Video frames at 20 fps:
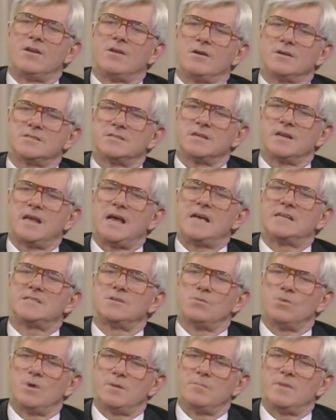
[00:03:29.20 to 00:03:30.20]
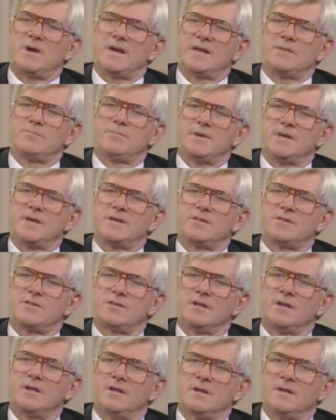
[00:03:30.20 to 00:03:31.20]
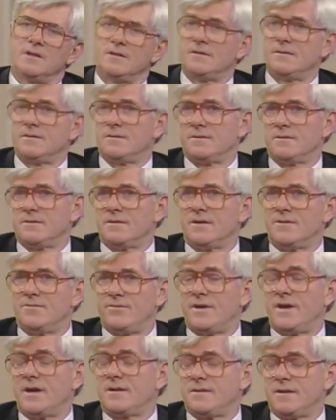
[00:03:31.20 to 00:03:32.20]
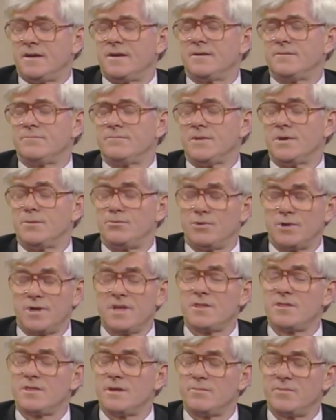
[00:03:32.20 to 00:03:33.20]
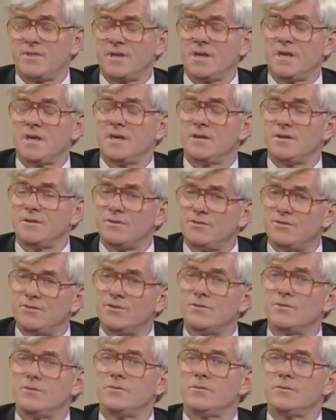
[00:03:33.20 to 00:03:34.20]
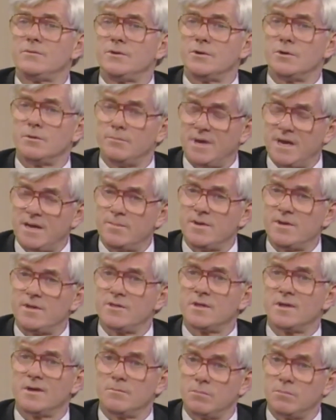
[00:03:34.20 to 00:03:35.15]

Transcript: How long does it last, and what might it be its effect? Yeah, you're putting something into your baby's